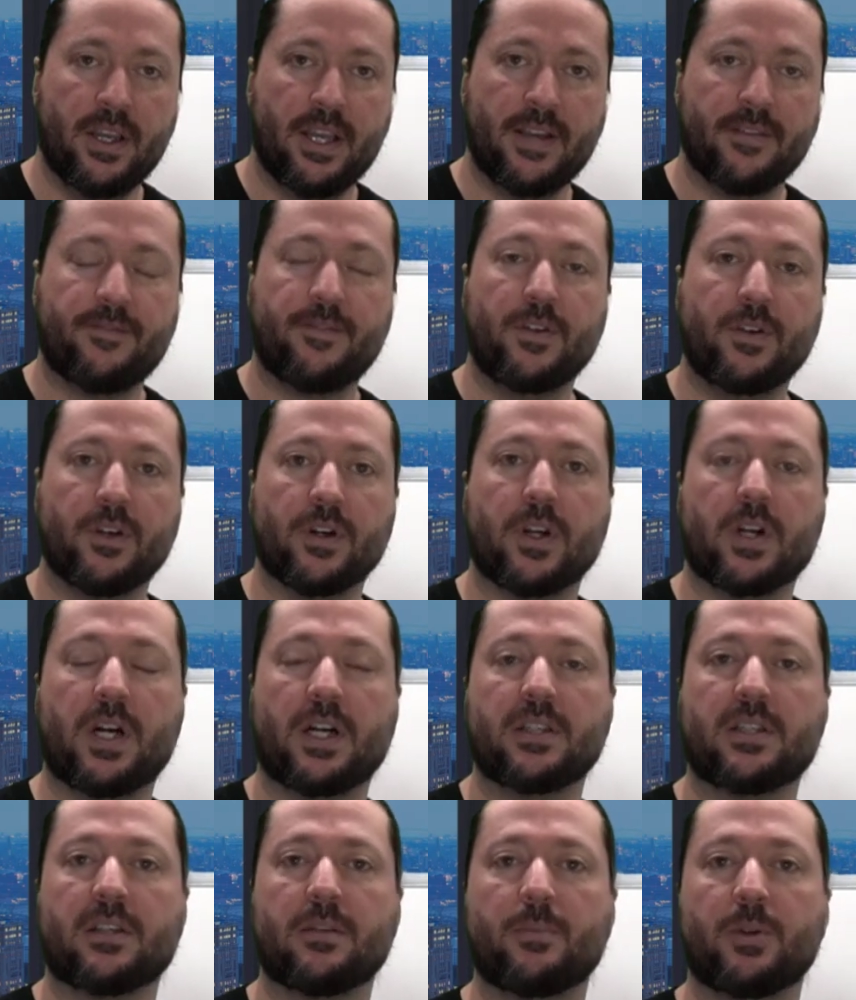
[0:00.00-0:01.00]
If you're a
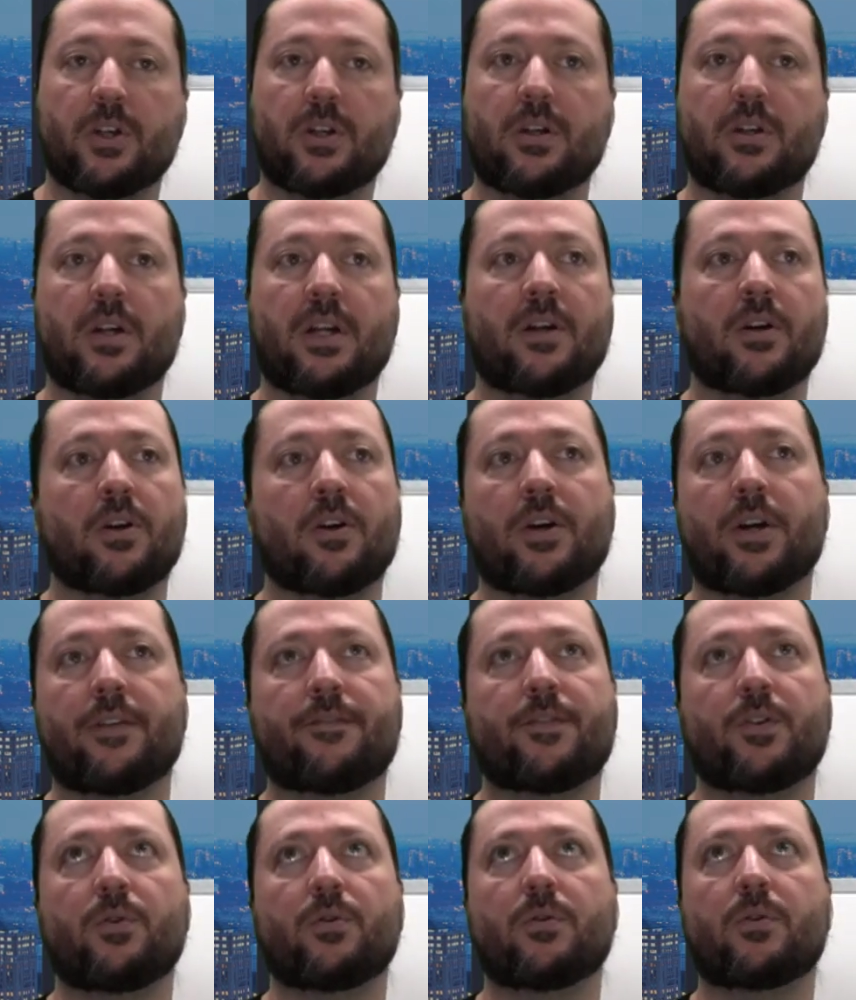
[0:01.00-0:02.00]
customer, or
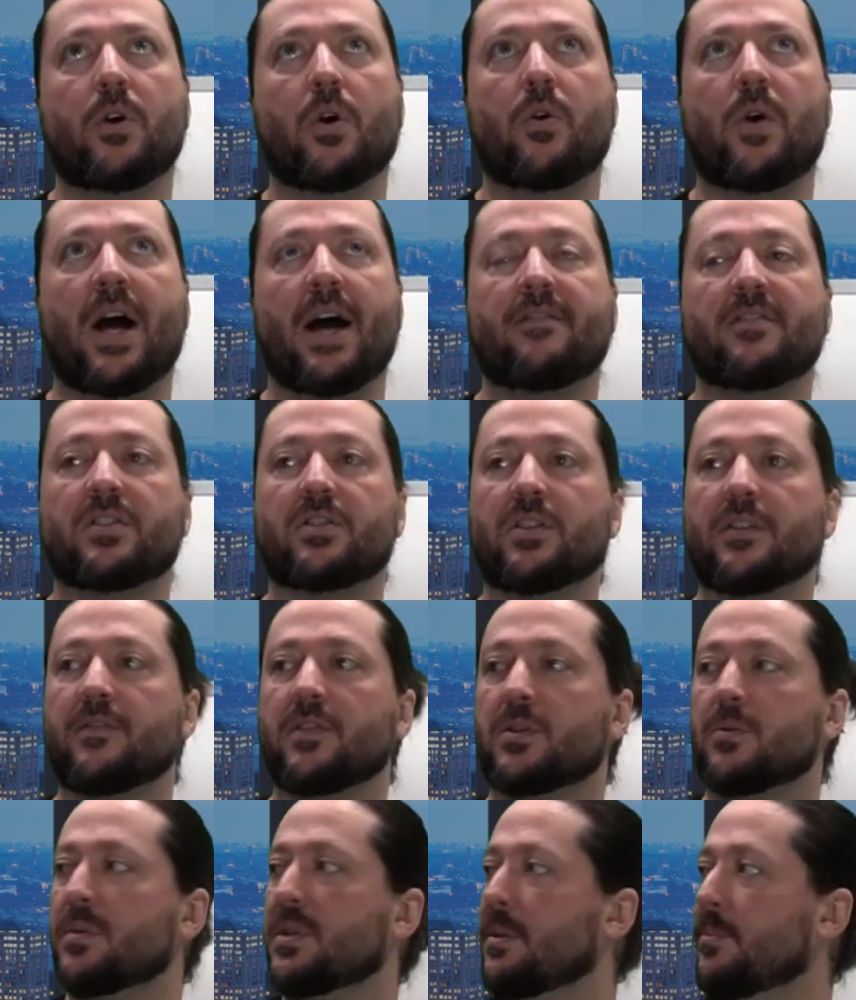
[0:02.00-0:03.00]
if you go have a
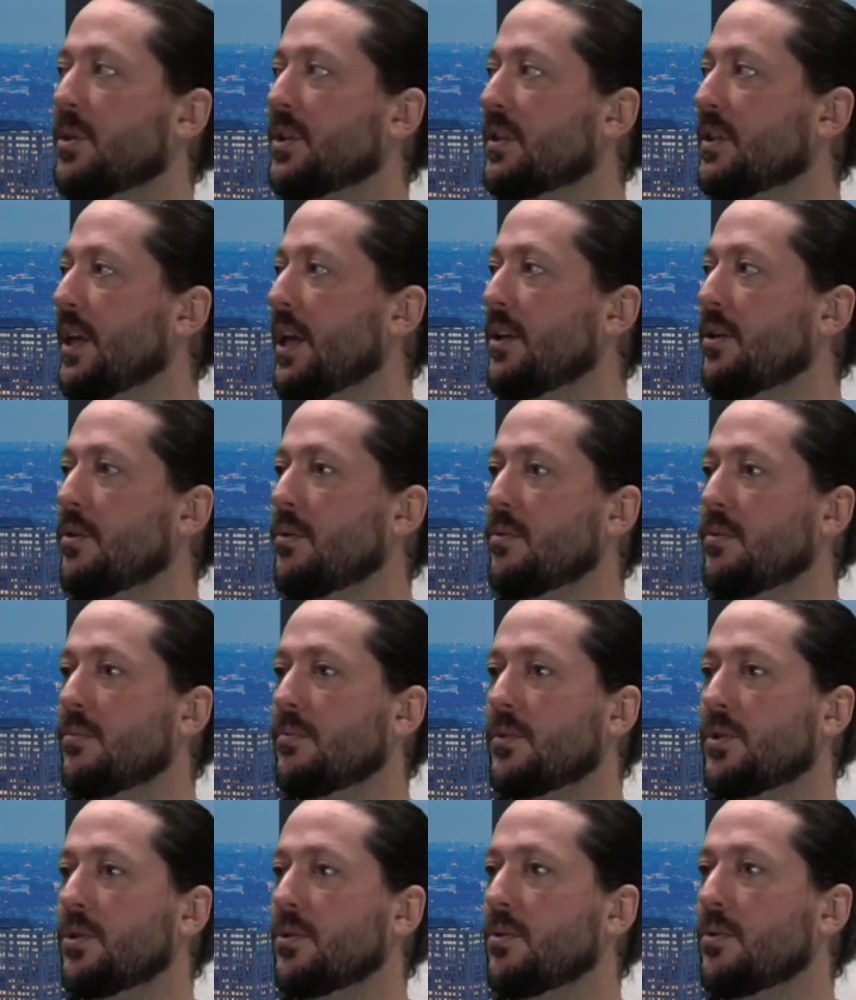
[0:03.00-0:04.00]
service with someone, say you
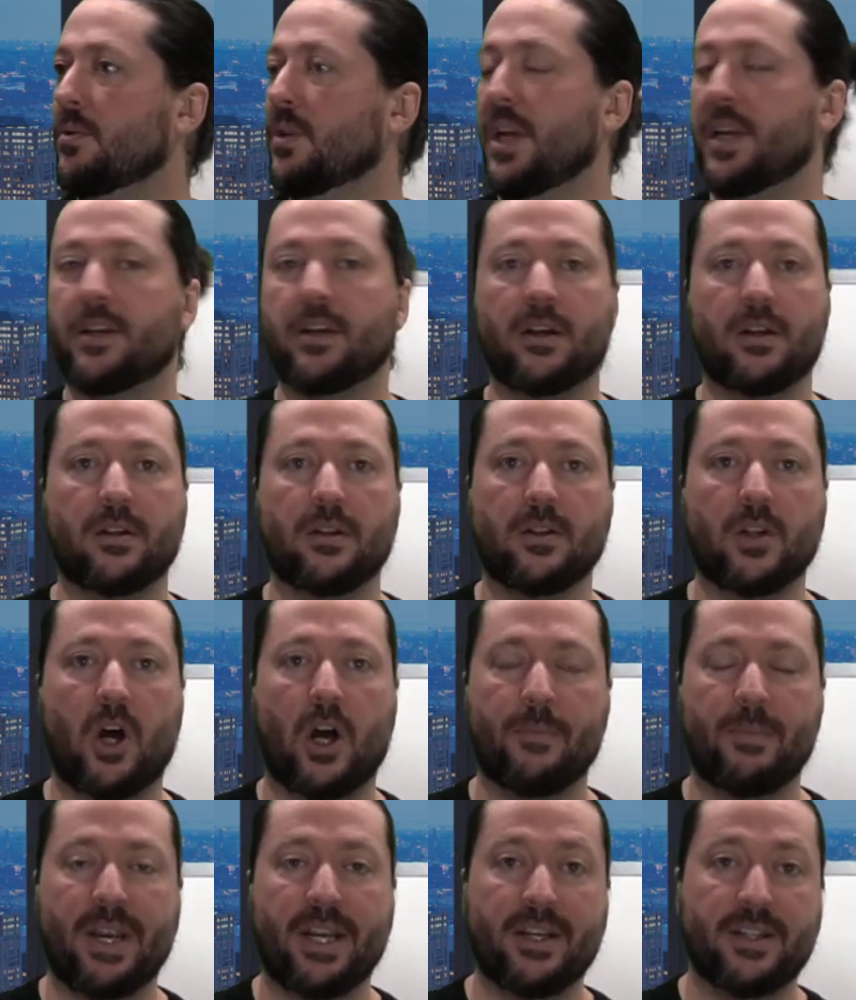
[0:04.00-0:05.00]
do like a
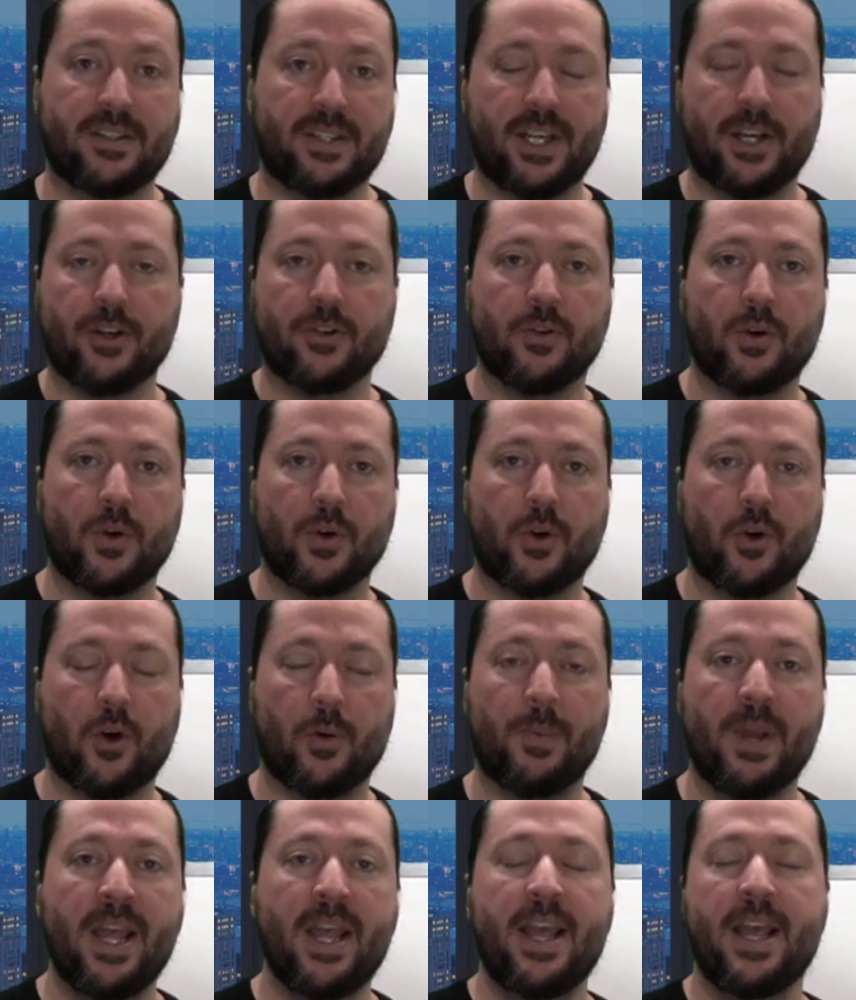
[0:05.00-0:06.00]
lawn maintenance at your own
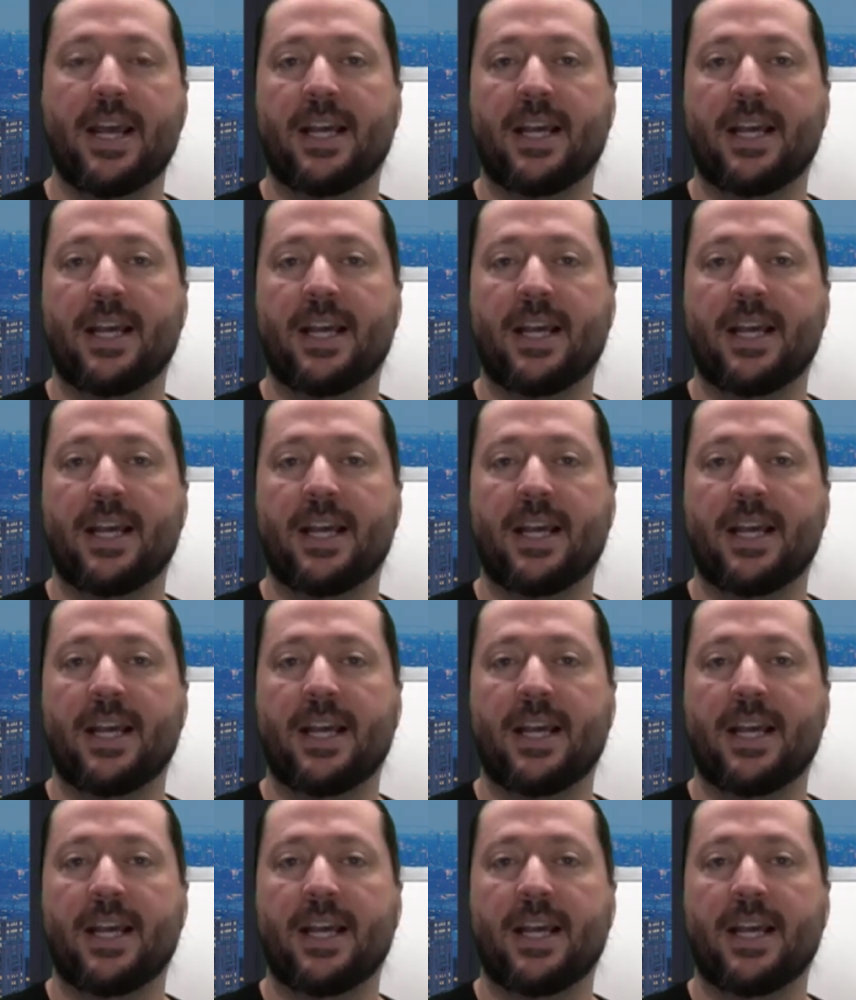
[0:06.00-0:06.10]
home,